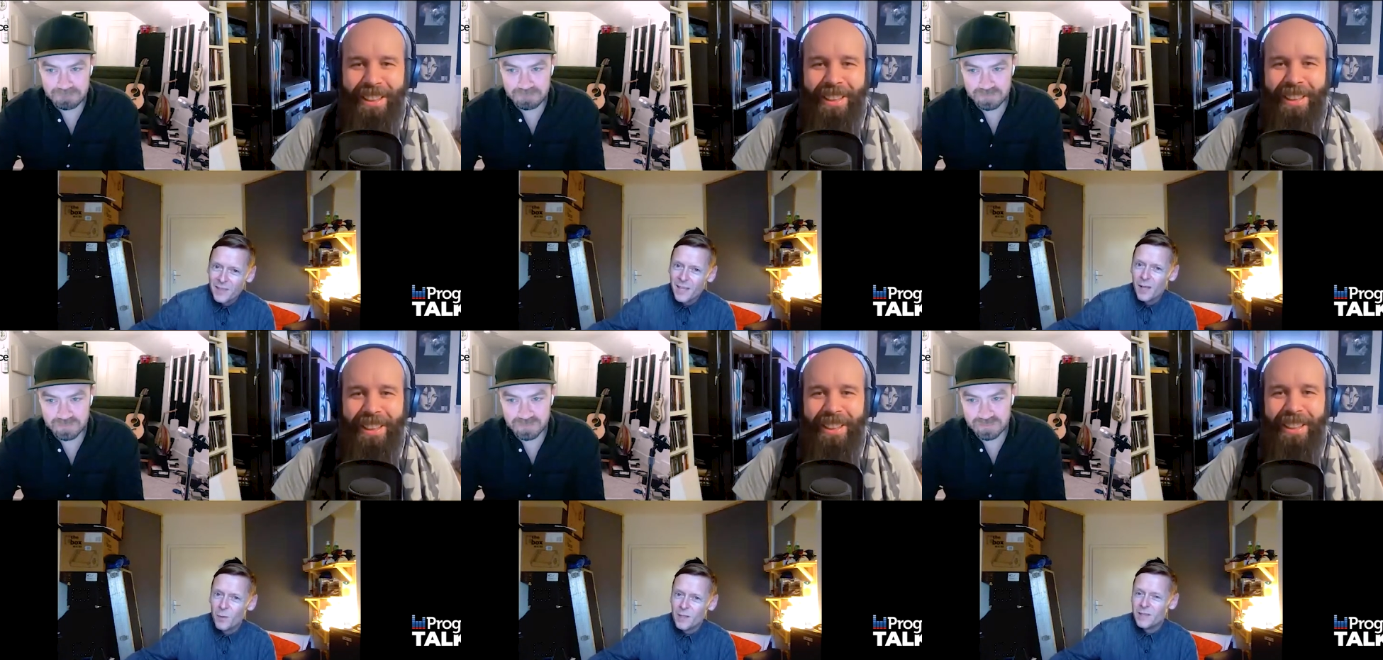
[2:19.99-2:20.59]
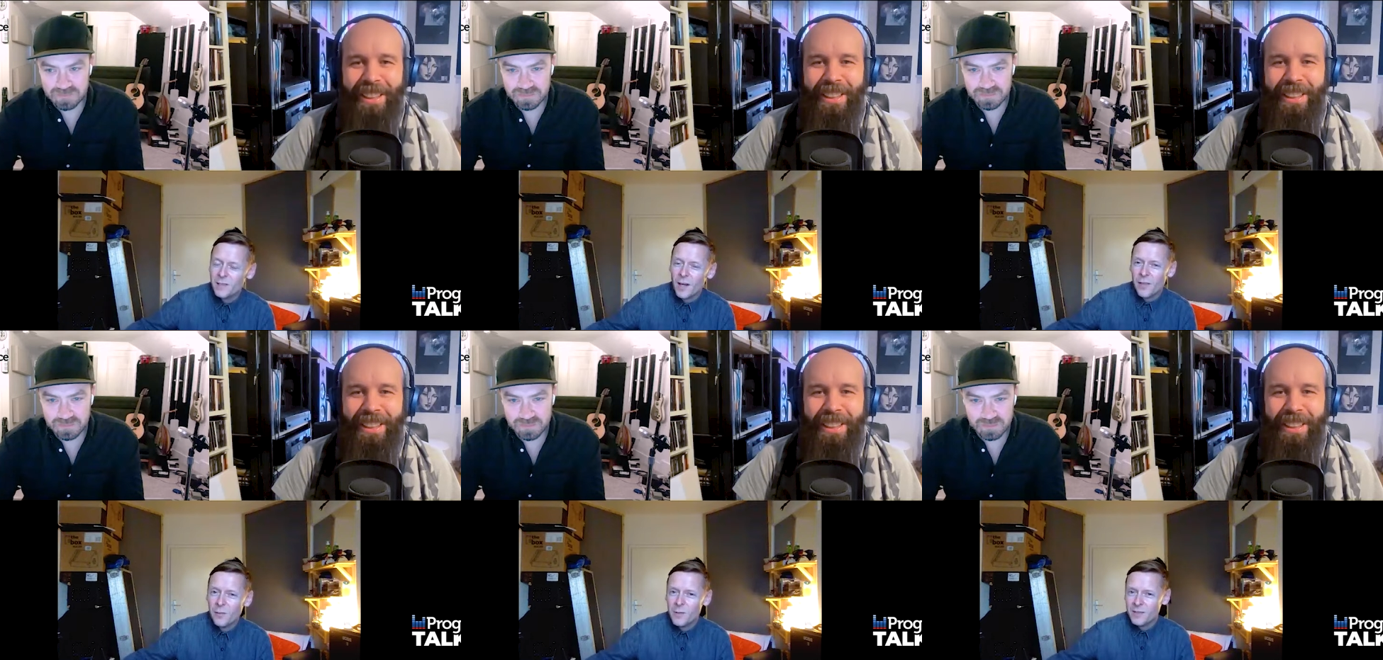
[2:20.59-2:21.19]
Speaker 1: Yeah, but we still. I
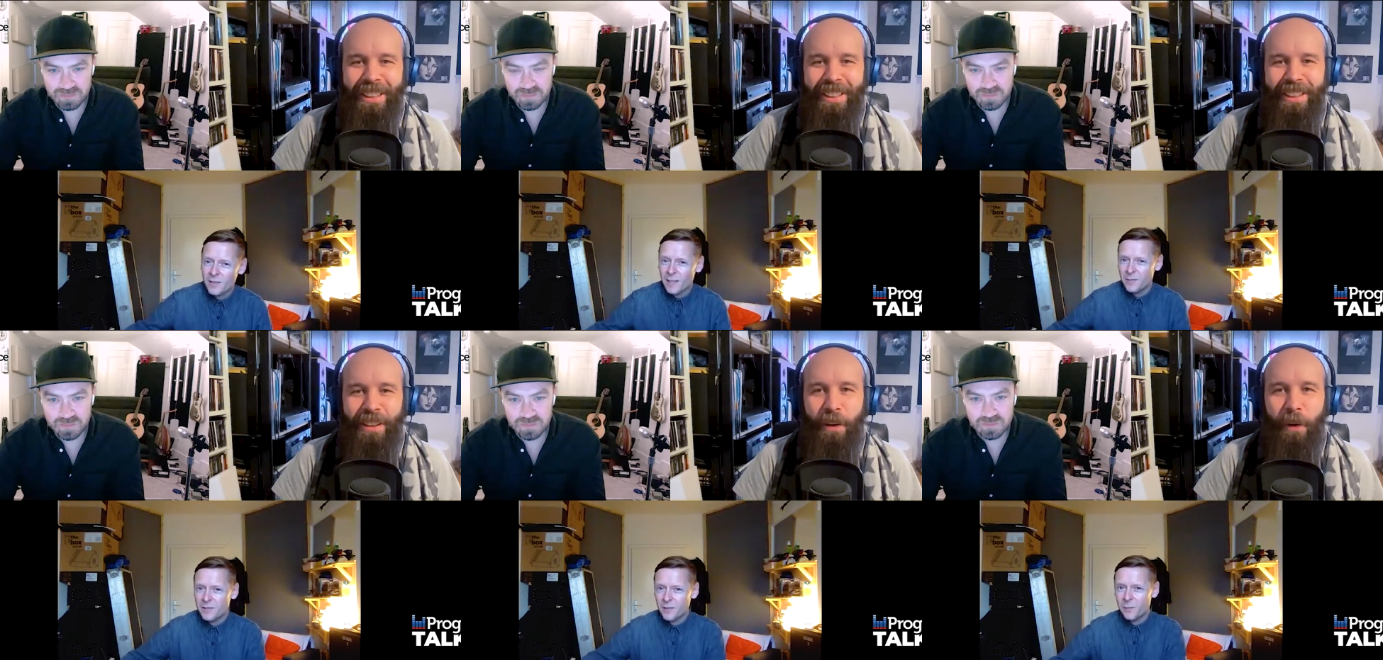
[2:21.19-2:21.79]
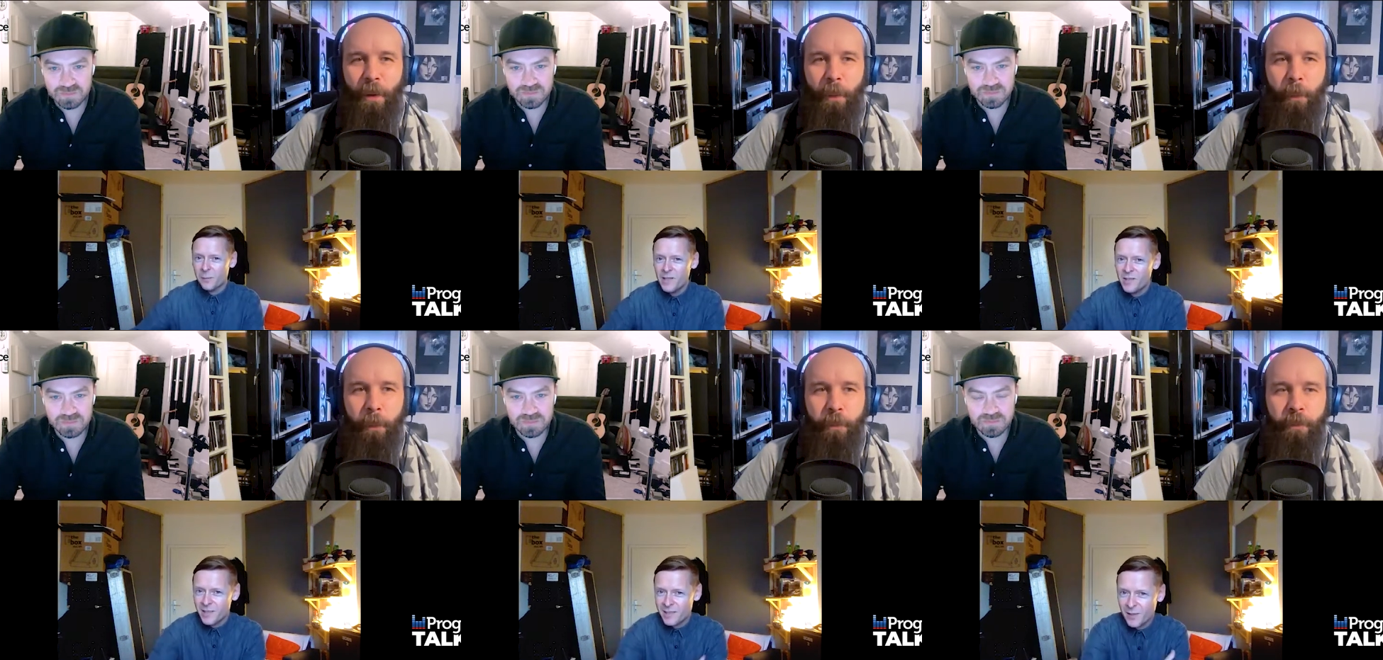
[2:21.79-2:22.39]
think we still have to sort of
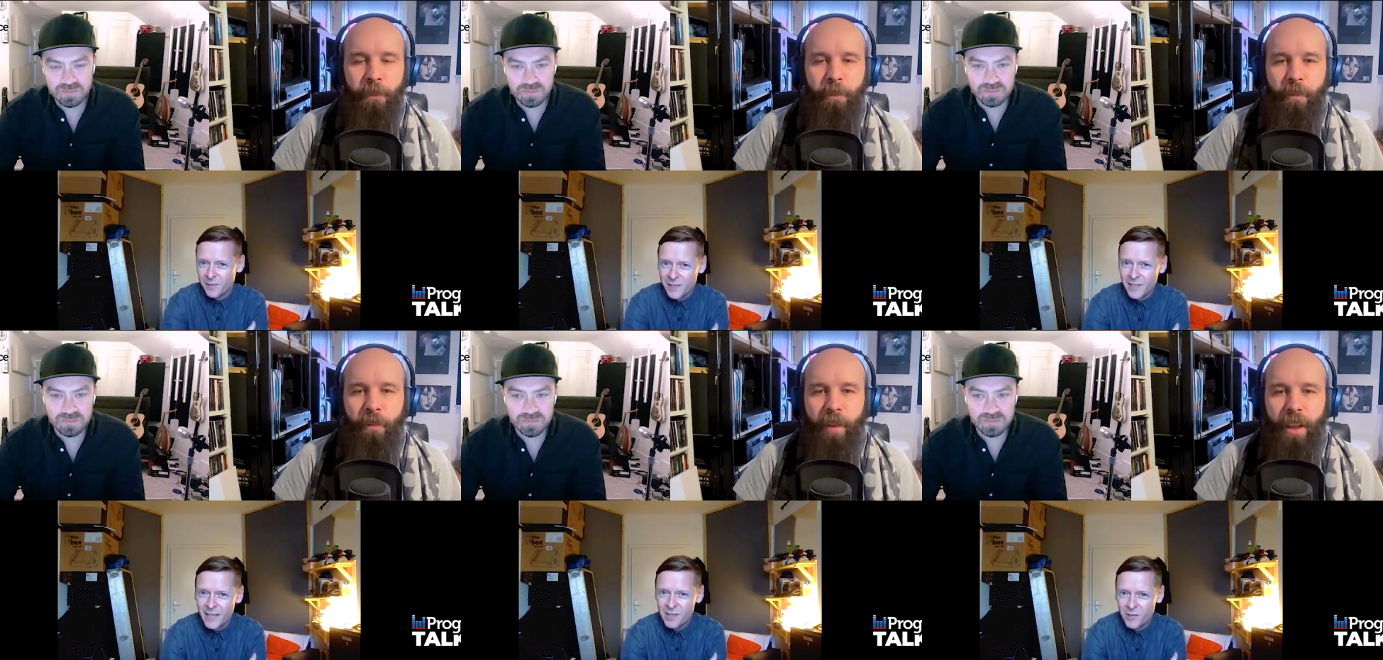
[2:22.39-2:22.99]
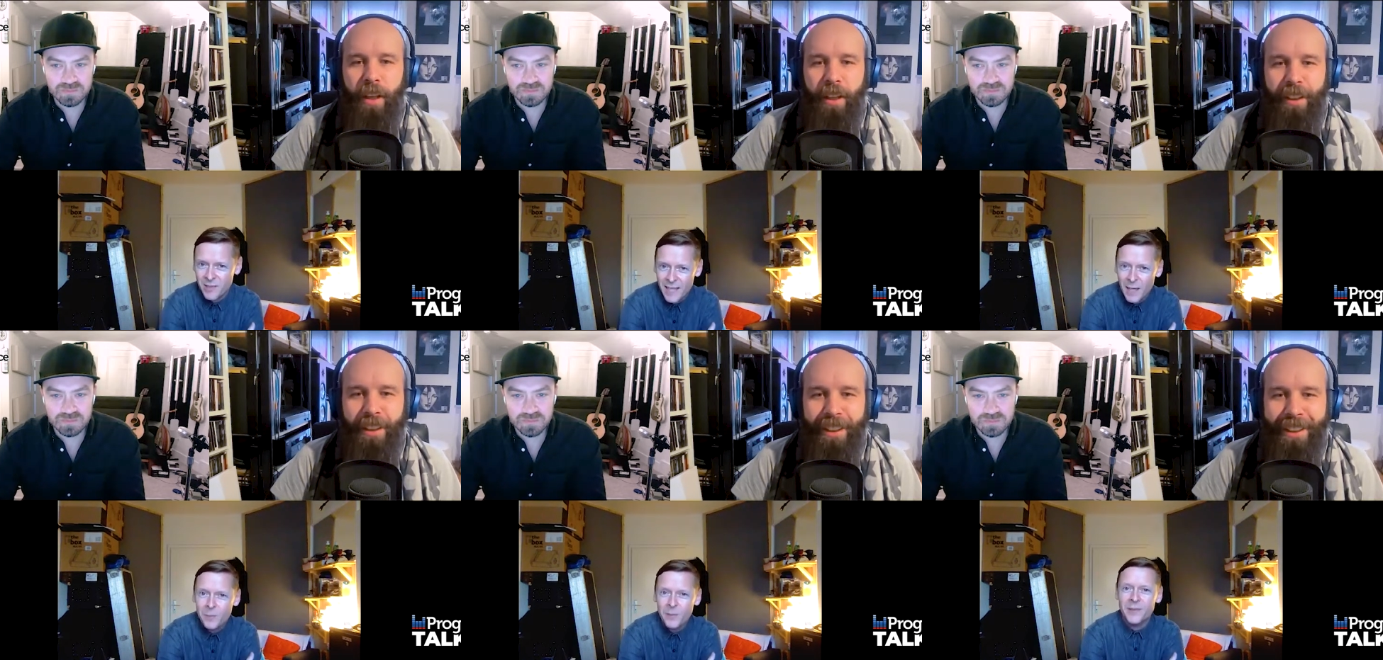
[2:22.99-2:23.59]
pinch ourselves that it actually
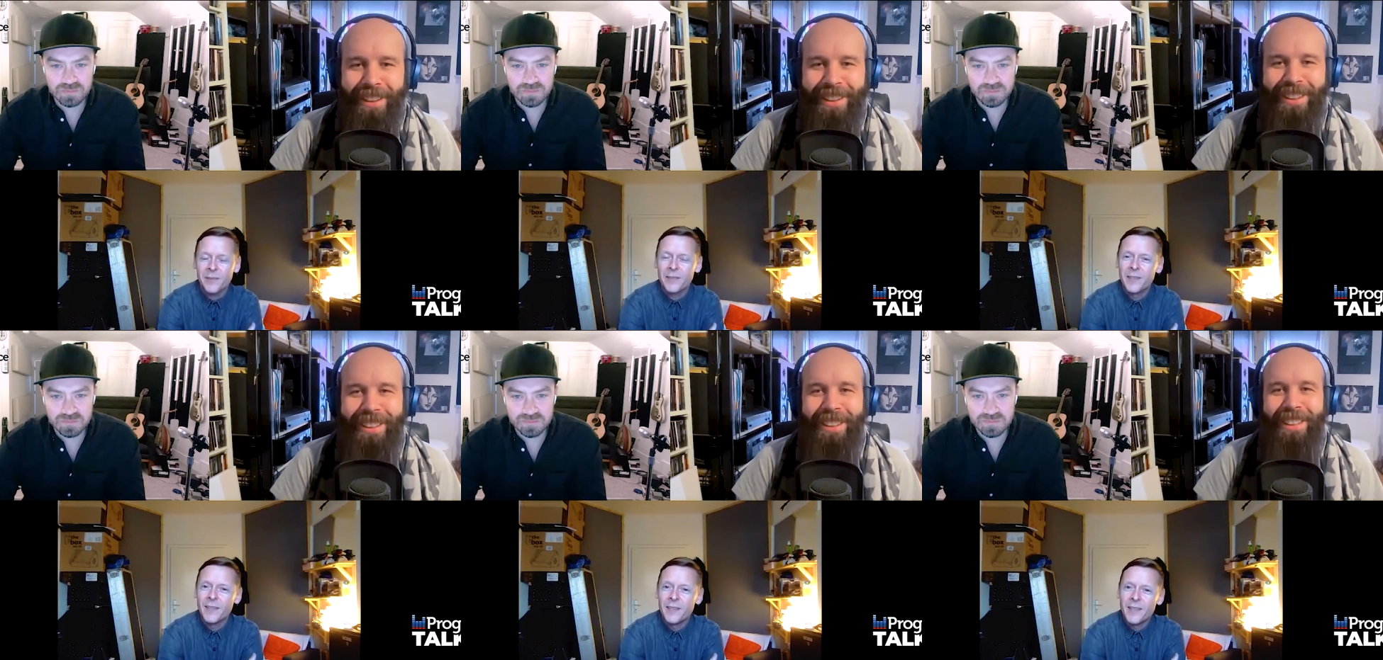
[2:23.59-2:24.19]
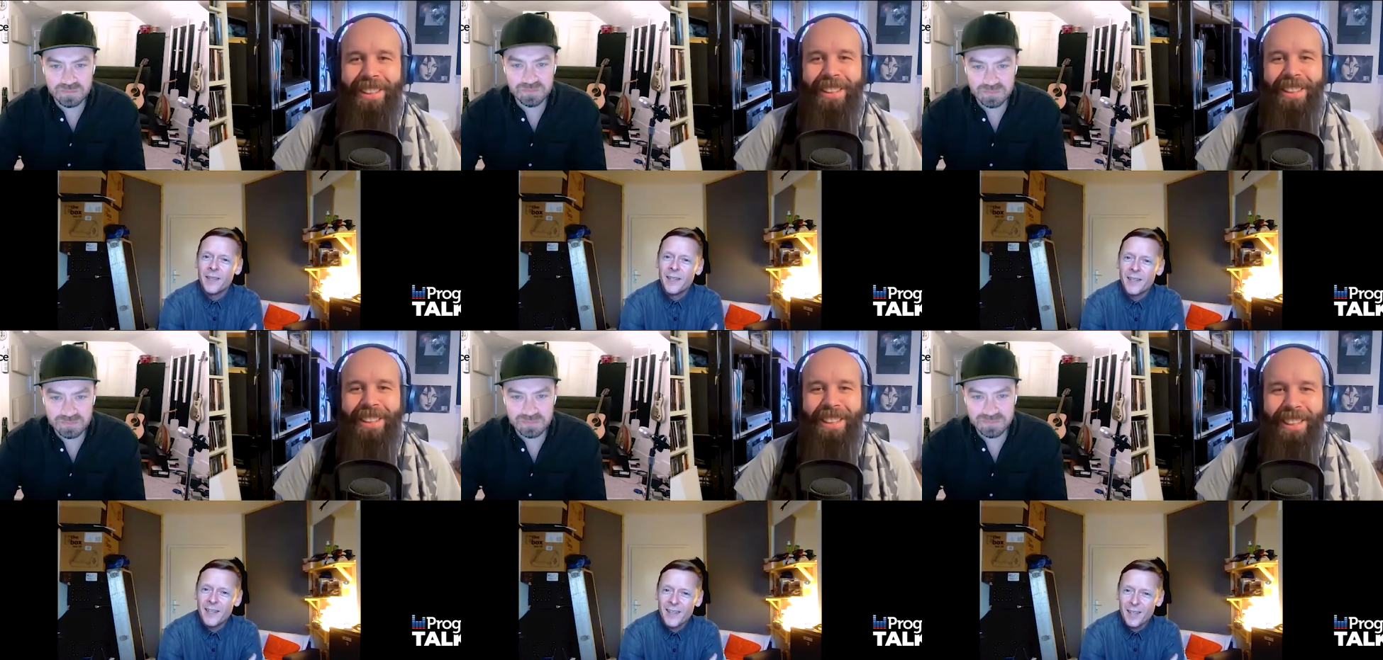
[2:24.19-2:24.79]
happened.
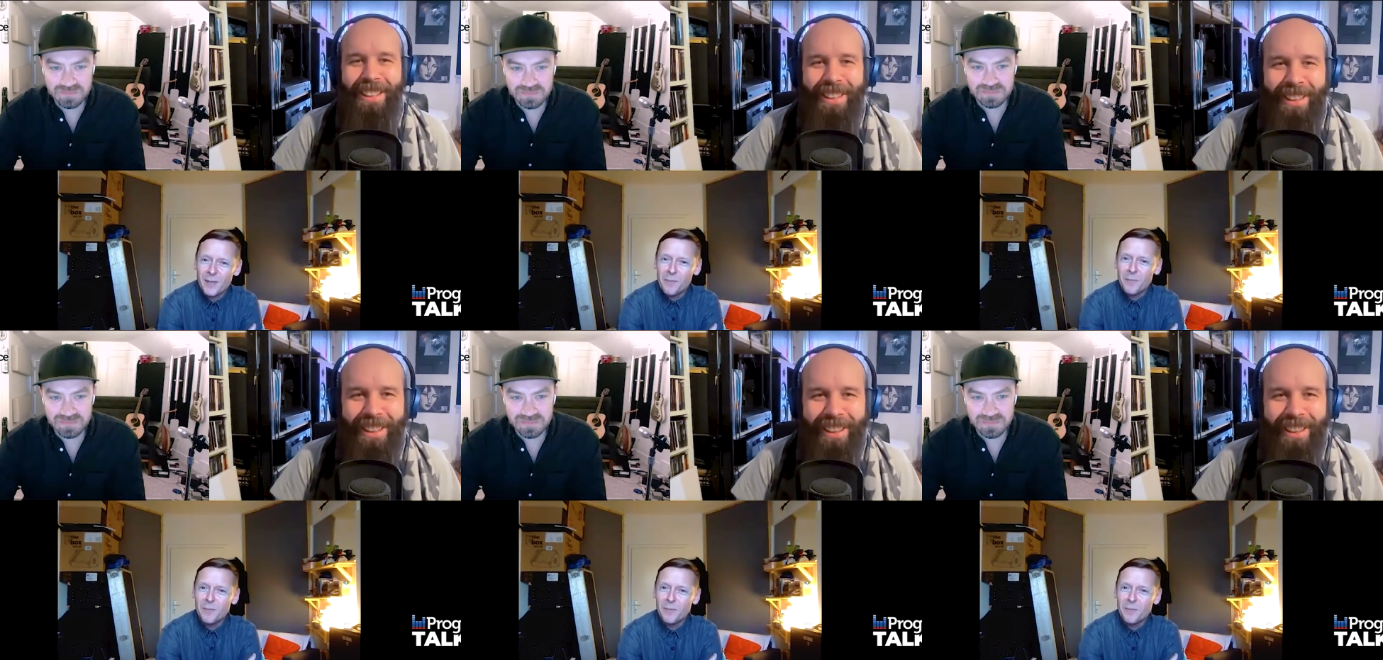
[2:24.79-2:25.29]
Um,